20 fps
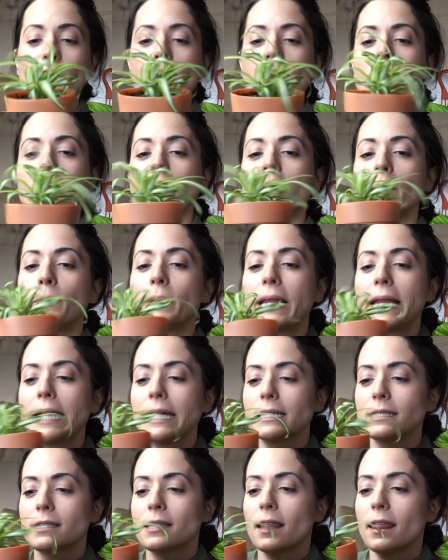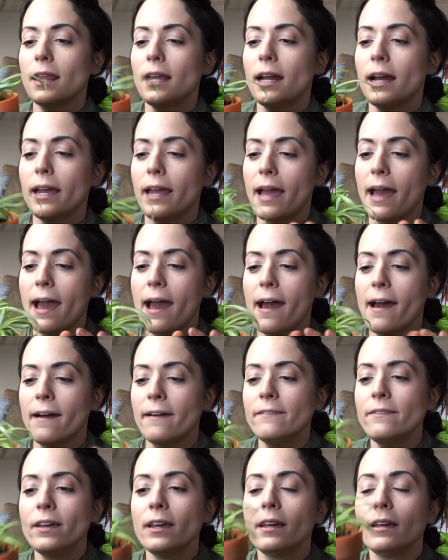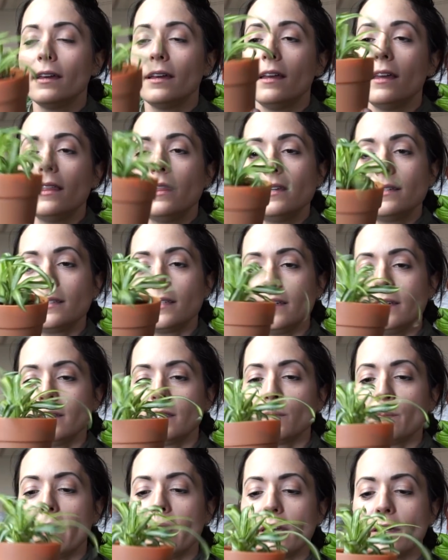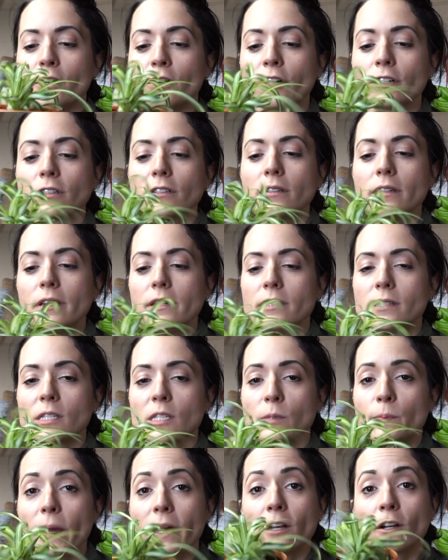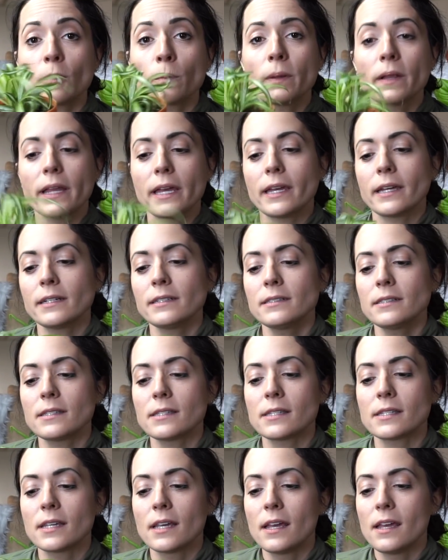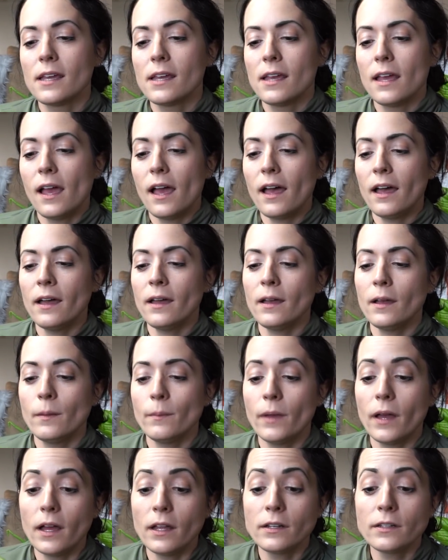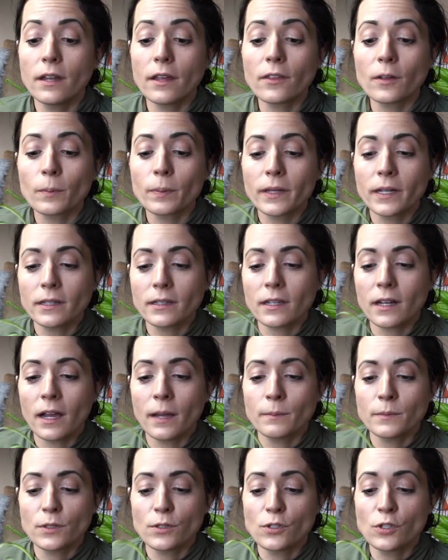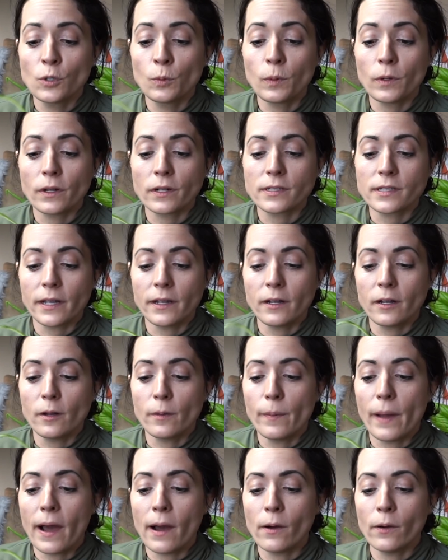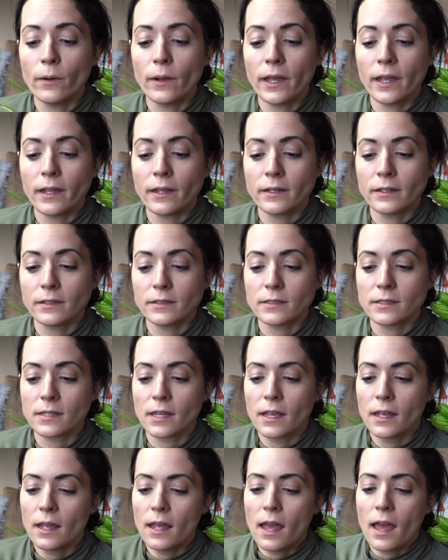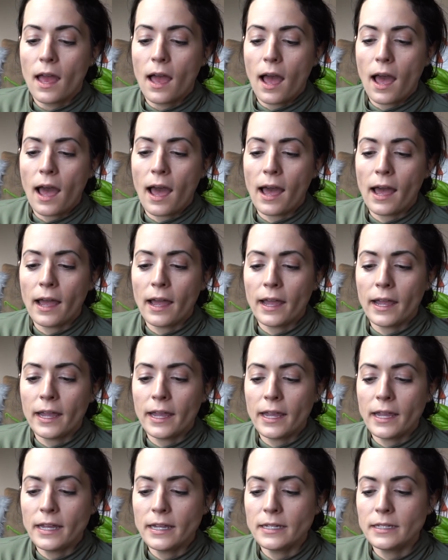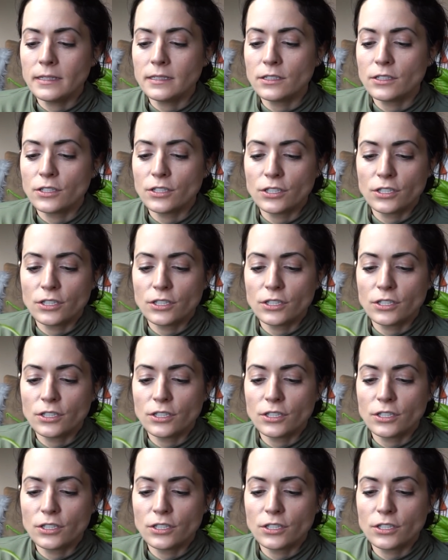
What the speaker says: curly plant that I have. This is my curly spider plant. Another plant that I'm super excited about, and I